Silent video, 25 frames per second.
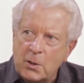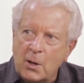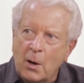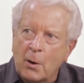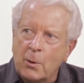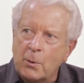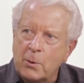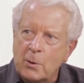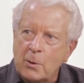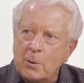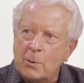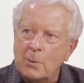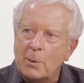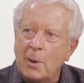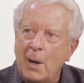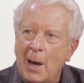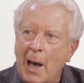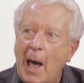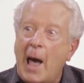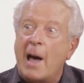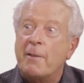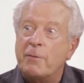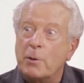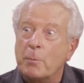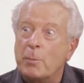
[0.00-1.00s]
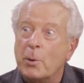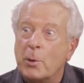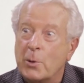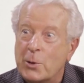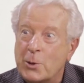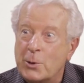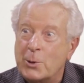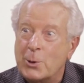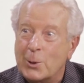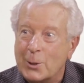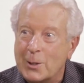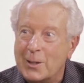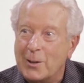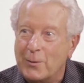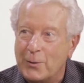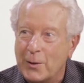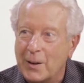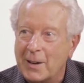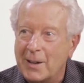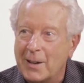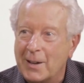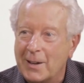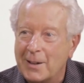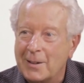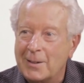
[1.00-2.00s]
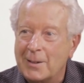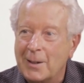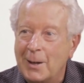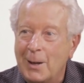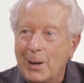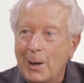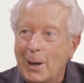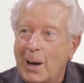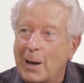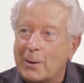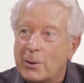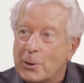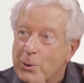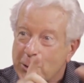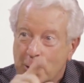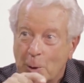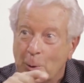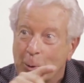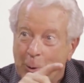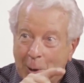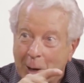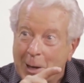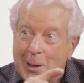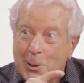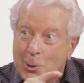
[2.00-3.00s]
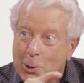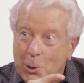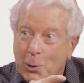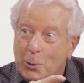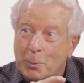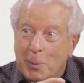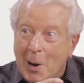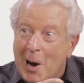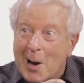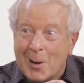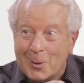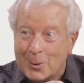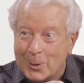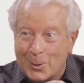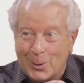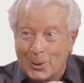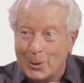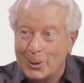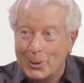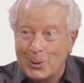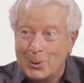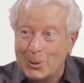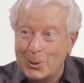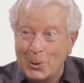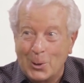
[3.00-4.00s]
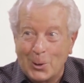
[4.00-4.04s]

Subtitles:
So you have a birth certificate and there's only two boxes.